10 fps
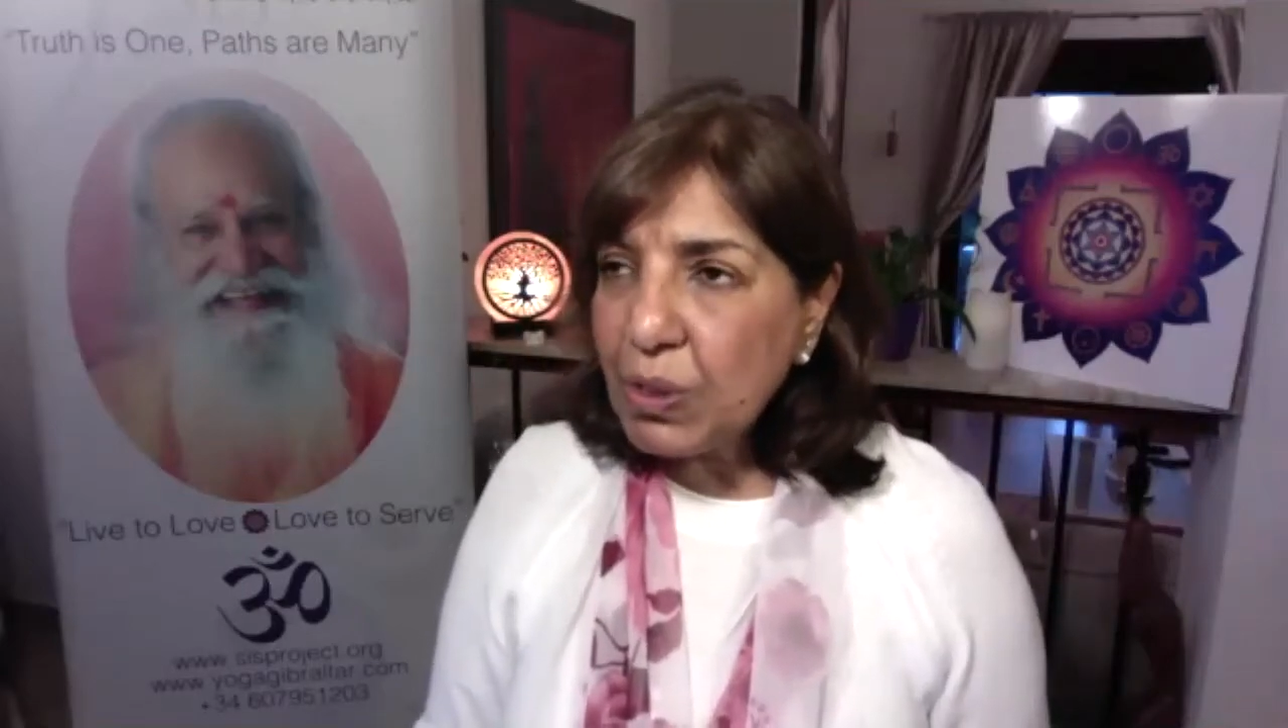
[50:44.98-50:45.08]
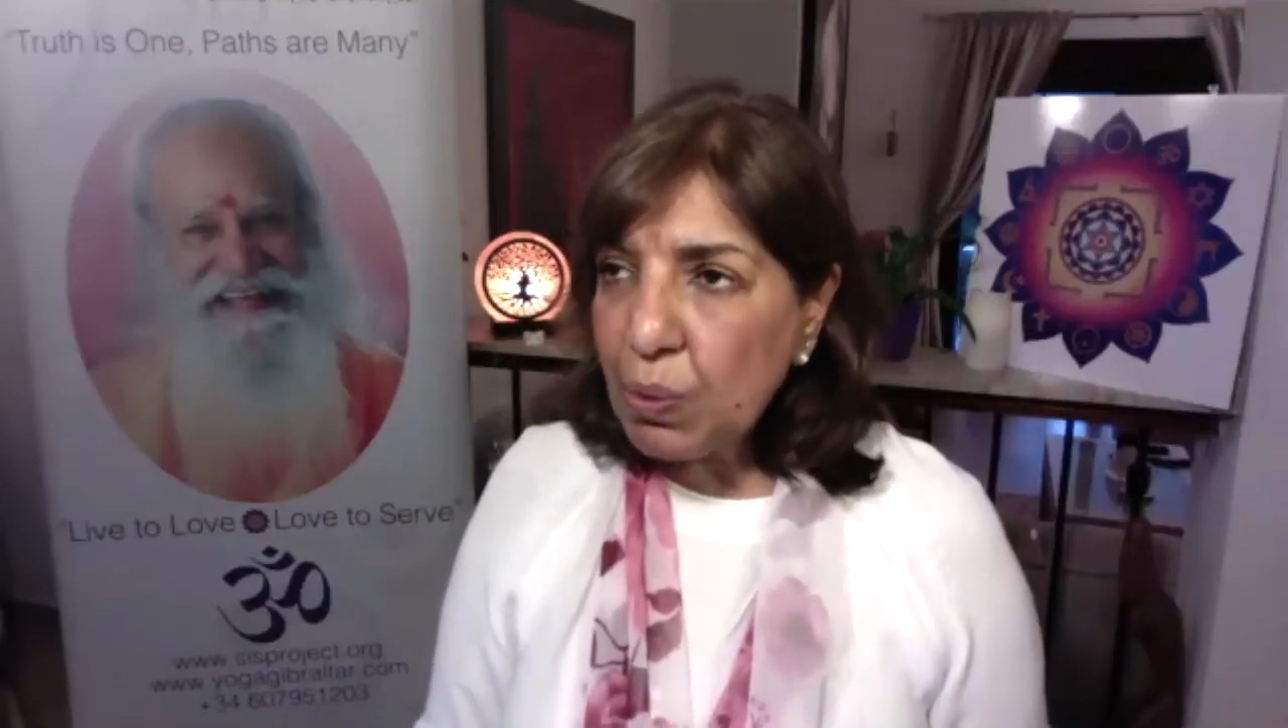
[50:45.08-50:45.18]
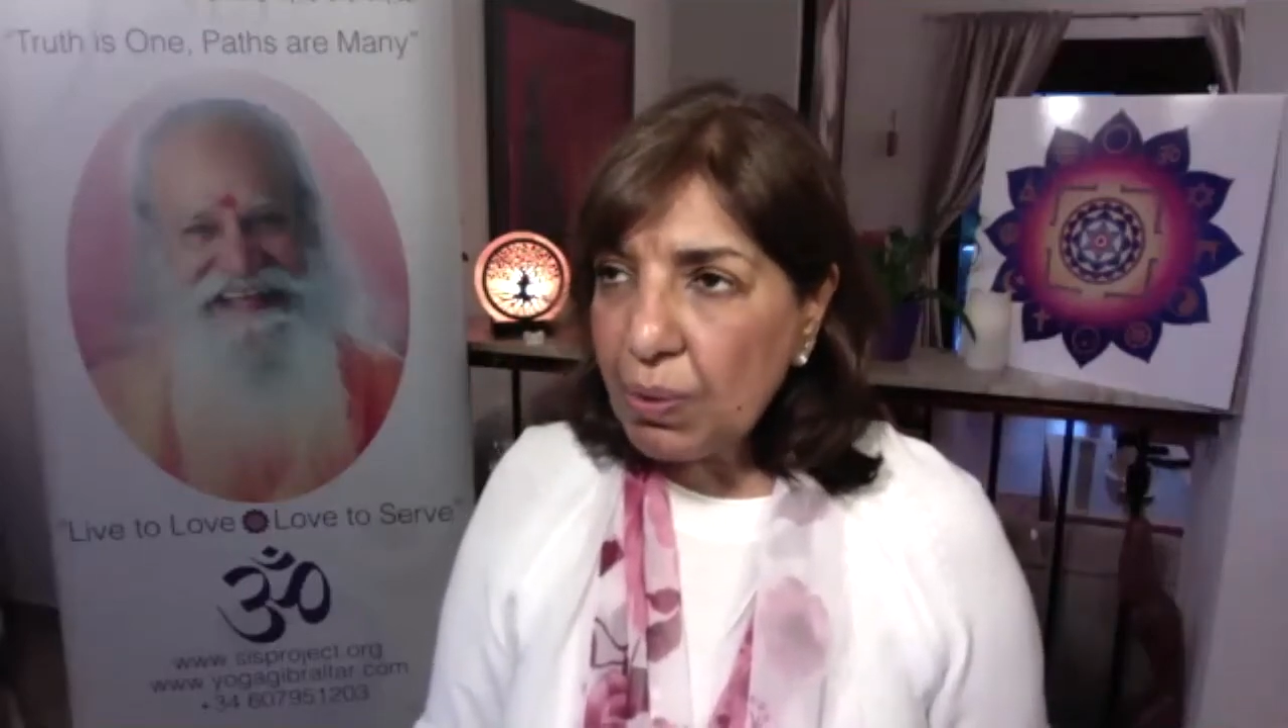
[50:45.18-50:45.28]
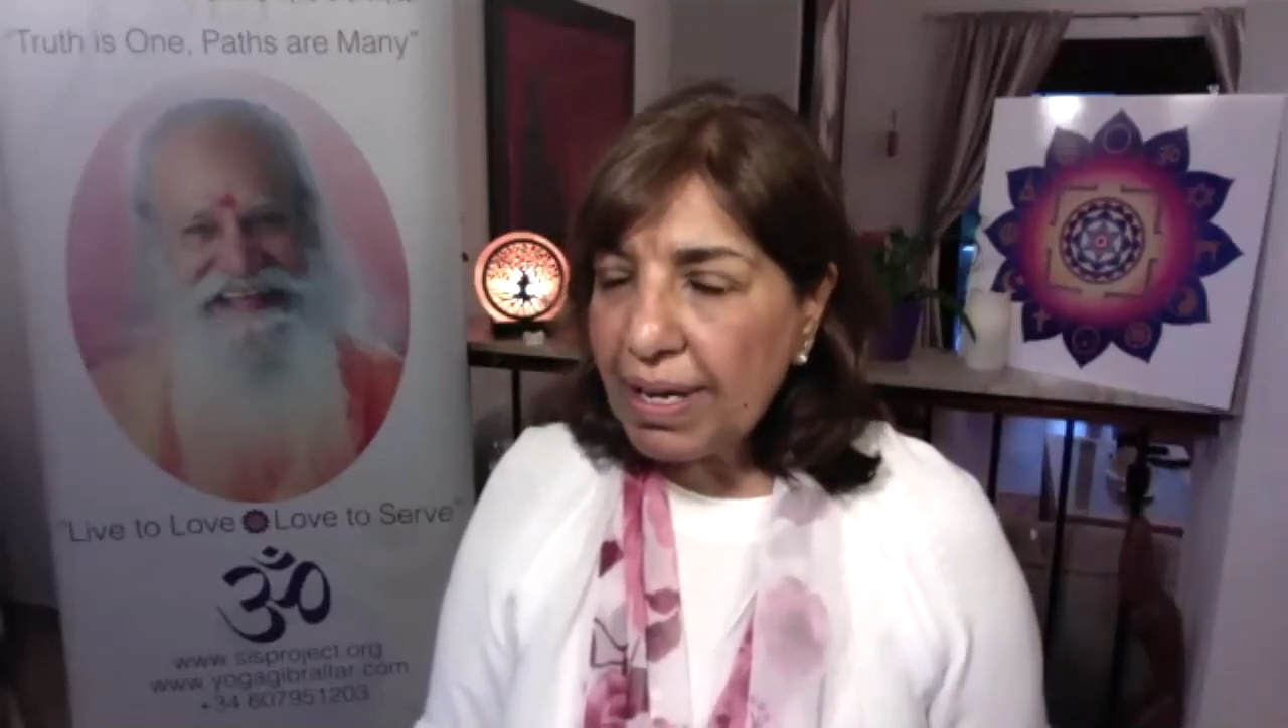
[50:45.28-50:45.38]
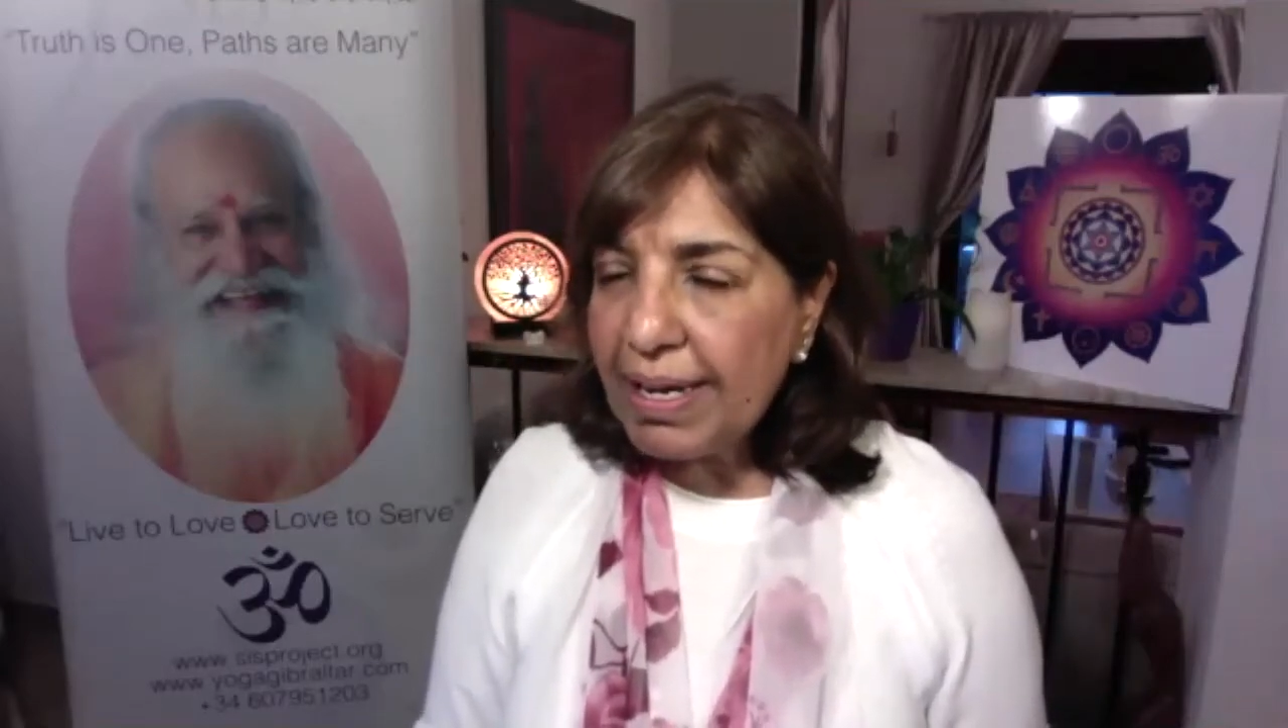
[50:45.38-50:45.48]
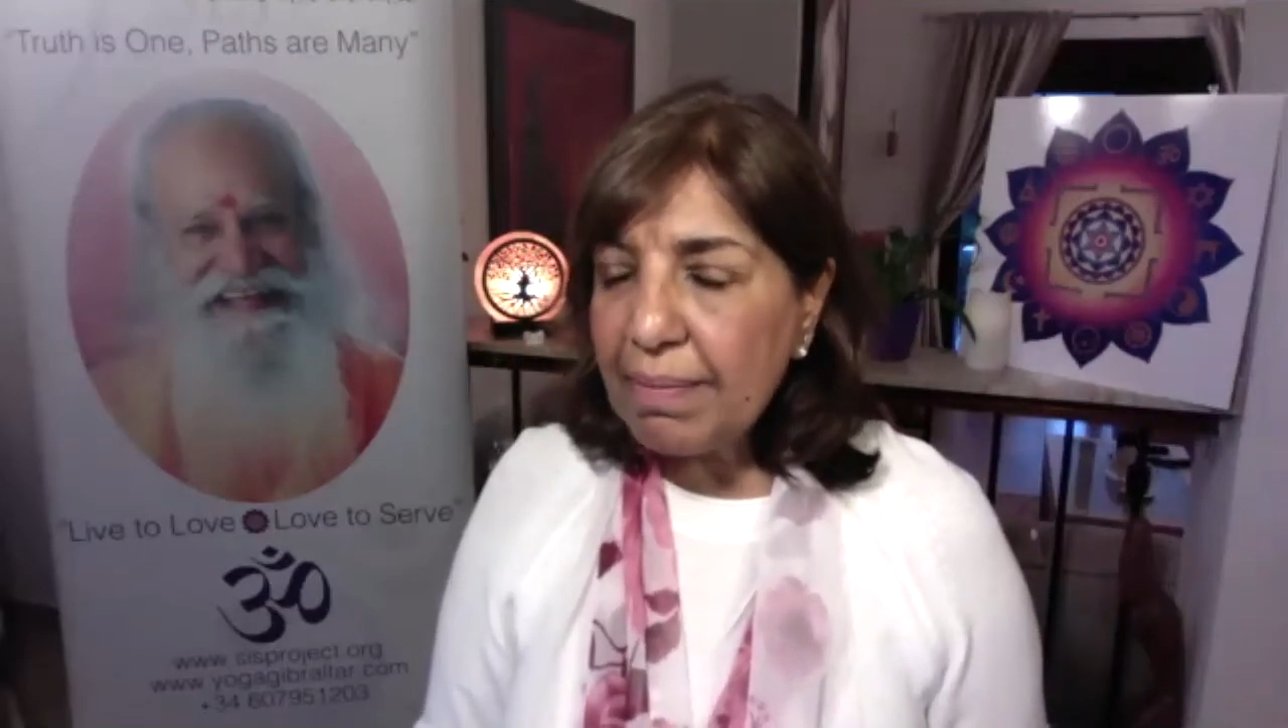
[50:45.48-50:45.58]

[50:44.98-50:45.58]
talking